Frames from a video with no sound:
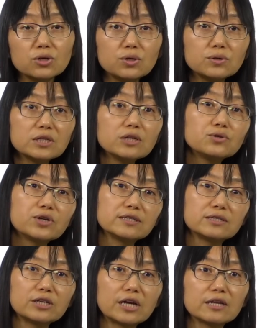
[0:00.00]
Using
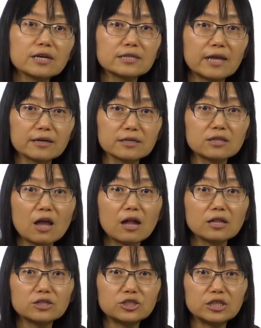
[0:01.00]
transgenic
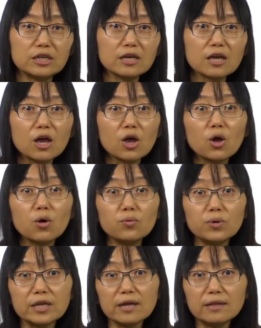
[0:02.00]
technology,
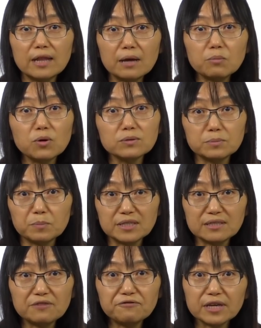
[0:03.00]
we can label
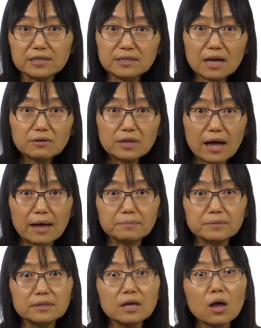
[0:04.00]
specific cell
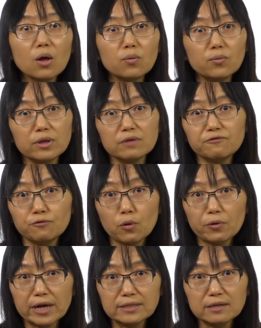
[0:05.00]
types with
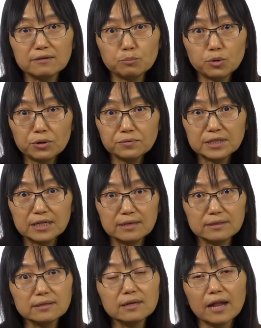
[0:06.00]
fluorescent
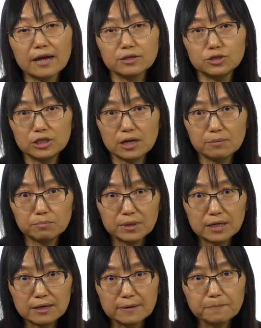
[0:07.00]
proteins like
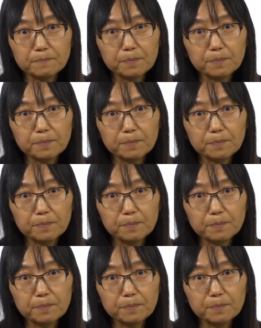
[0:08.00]
GFP.